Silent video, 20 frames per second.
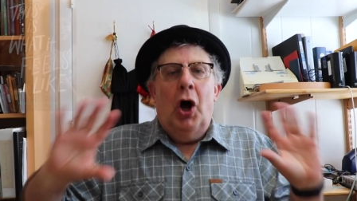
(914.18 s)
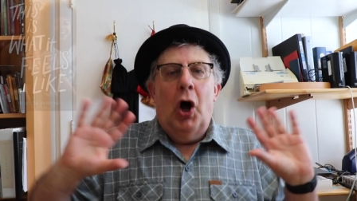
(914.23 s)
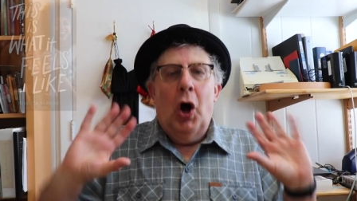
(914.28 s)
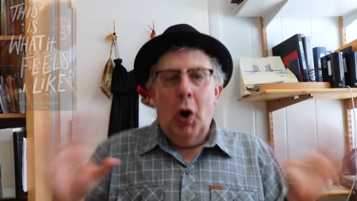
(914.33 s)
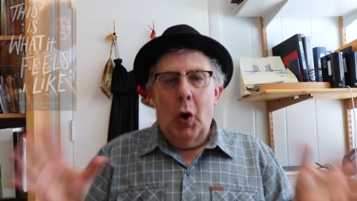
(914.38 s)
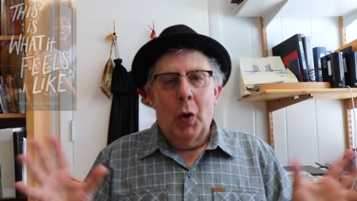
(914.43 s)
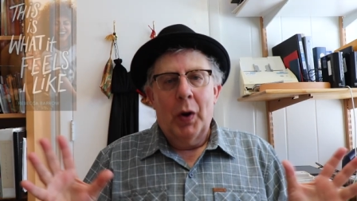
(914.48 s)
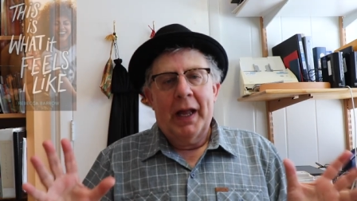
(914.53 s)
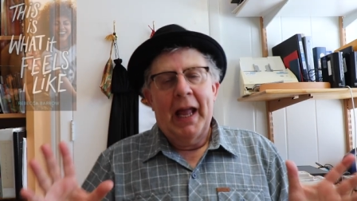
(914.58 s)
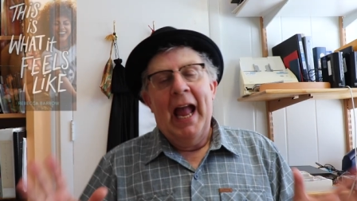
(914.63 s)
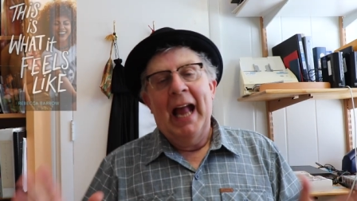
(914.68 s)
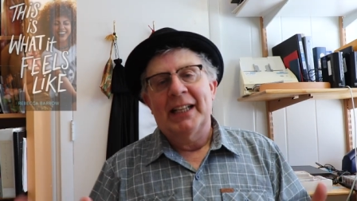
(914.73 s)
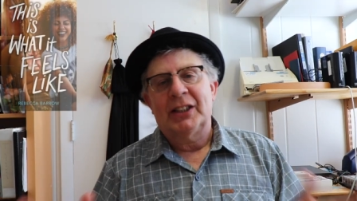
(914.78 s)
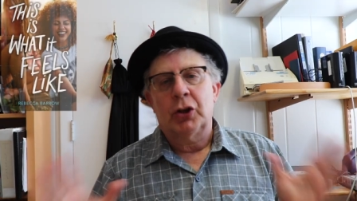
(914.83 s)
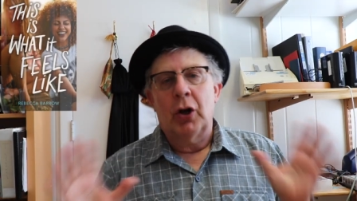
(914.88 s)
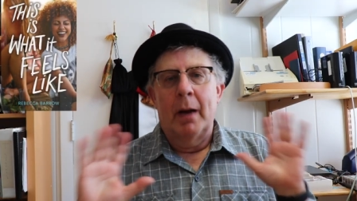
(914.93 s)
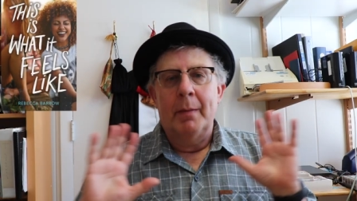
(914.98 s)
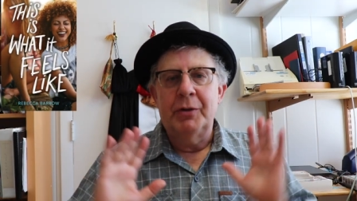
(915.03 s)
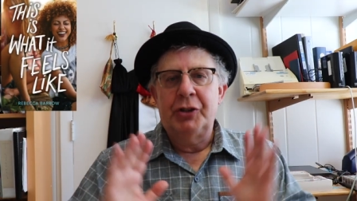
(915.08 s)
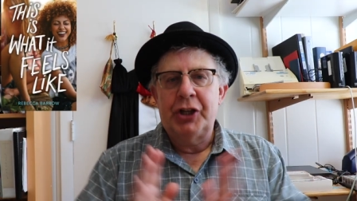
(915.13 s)
Okay,
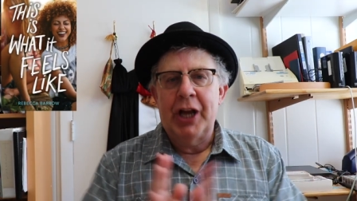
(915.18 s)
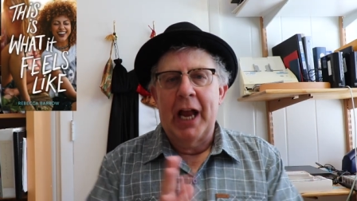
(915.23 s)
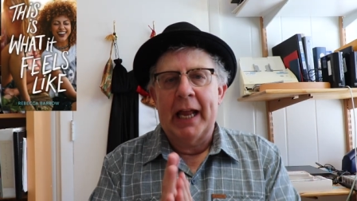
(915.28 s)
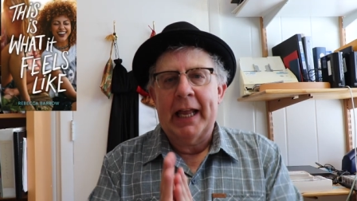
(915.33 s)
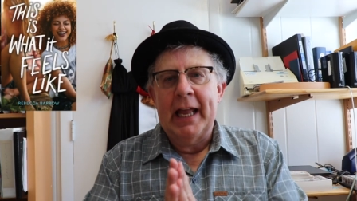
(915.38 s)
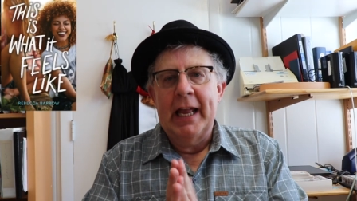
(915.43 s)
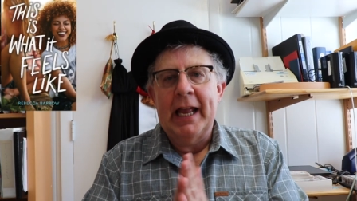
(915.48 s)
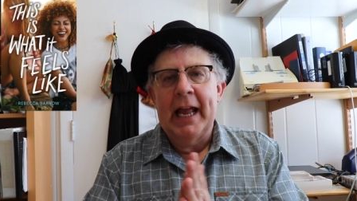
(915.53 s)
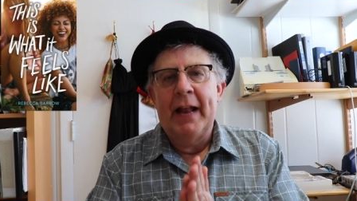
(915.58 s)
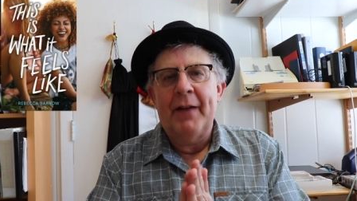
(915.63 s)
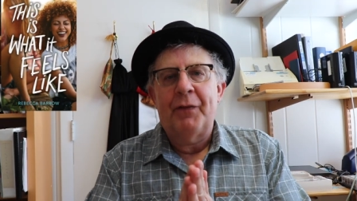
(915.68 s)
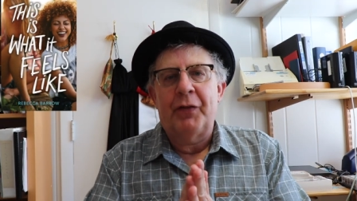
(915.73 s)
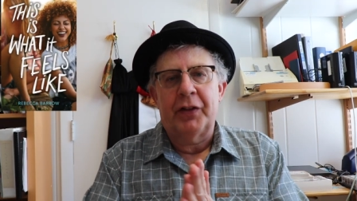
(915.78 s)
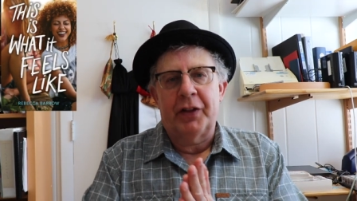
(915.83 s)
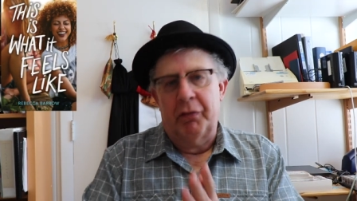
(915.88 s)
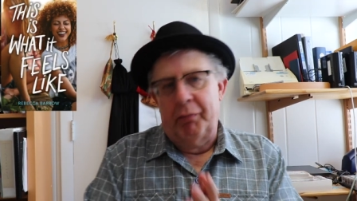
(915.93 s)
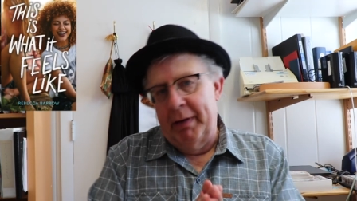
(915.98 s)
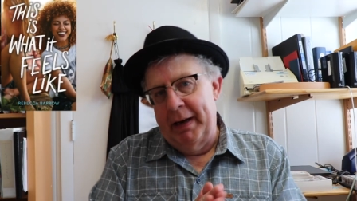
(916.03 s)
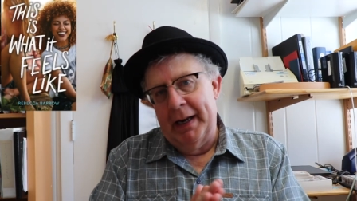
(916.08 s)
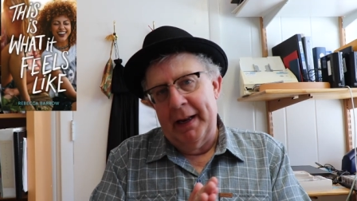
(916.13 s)
so I'm checking in for
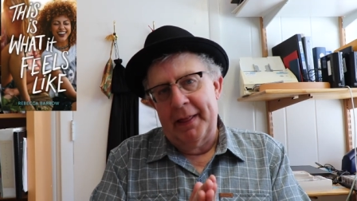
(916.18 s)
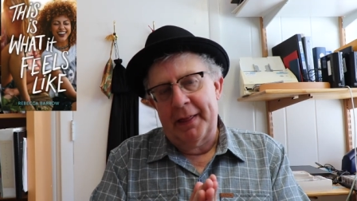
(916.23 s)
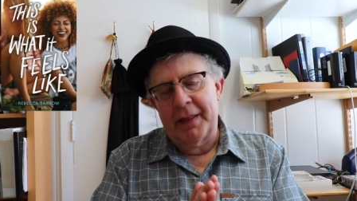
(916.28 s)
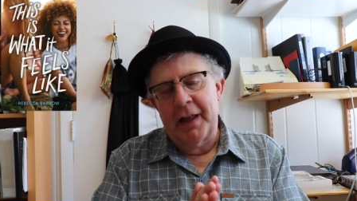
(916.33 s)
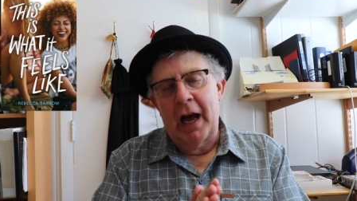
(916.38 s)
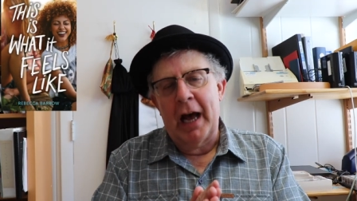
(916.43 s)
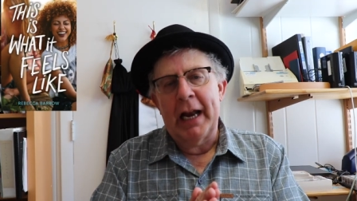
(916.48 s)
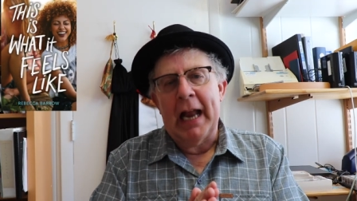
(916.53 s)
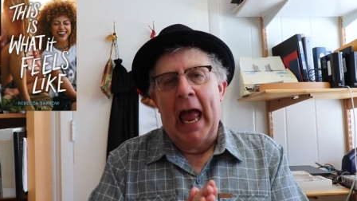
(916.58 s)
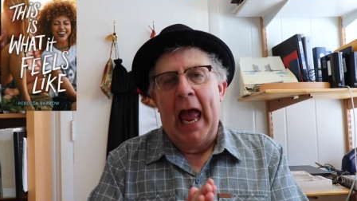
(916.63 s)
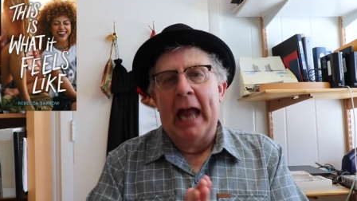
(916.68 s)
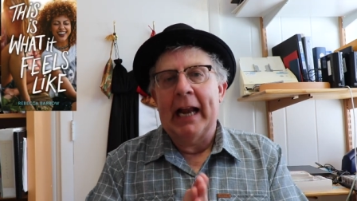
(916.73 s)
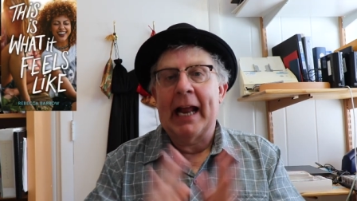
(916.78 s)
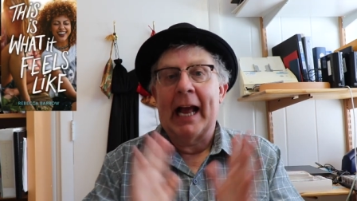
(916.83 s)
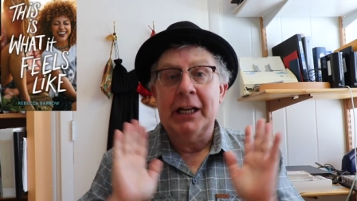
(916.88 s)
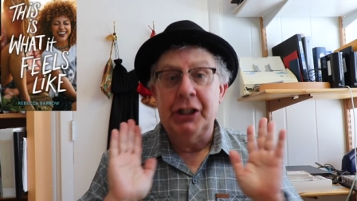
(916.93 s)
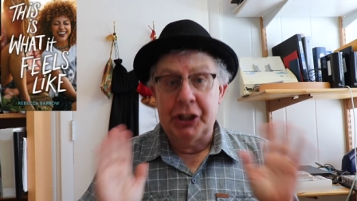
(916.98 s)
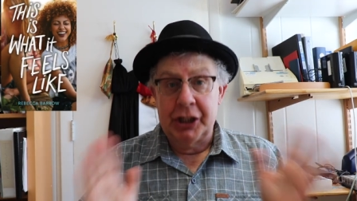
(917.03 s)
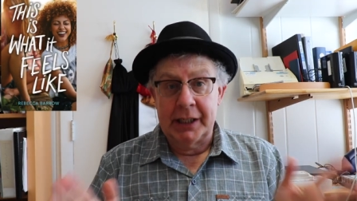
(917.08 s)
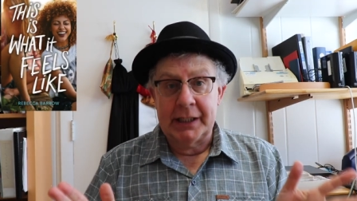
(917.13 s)
the readathon, and
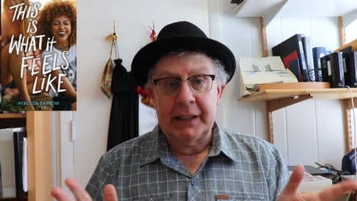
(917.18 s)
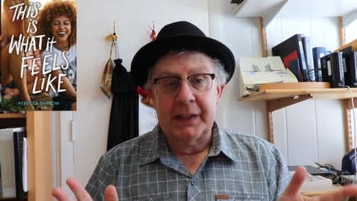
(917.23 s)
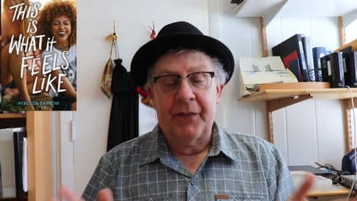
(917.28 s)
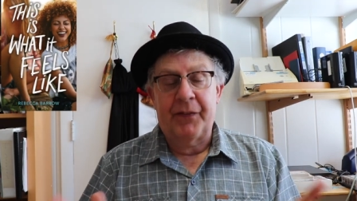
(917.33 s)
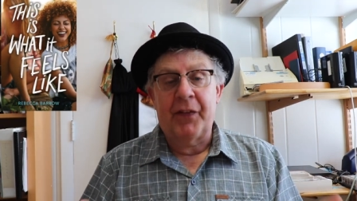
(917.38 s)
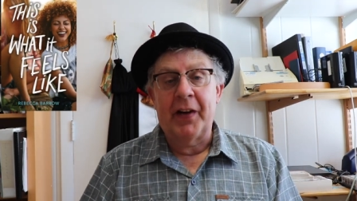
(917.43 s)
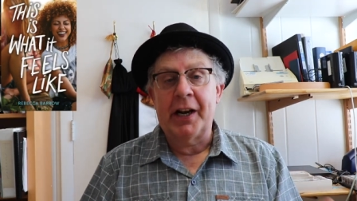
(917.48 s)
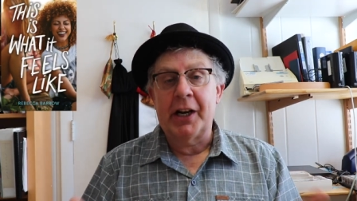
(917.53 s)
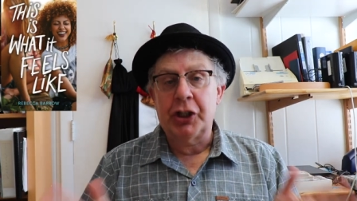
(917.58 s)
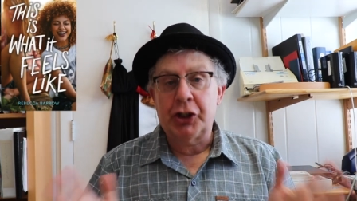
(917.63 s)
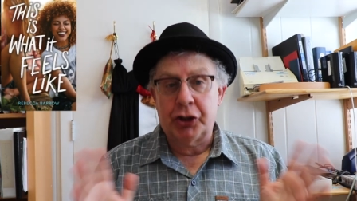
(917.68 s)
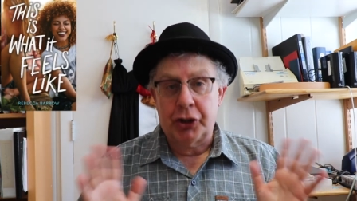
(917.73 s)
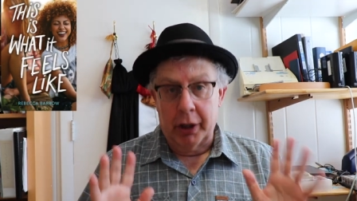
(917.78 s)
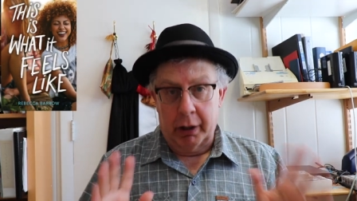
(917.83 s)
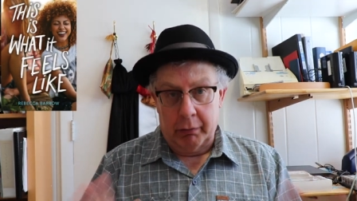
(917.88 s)
I just finished the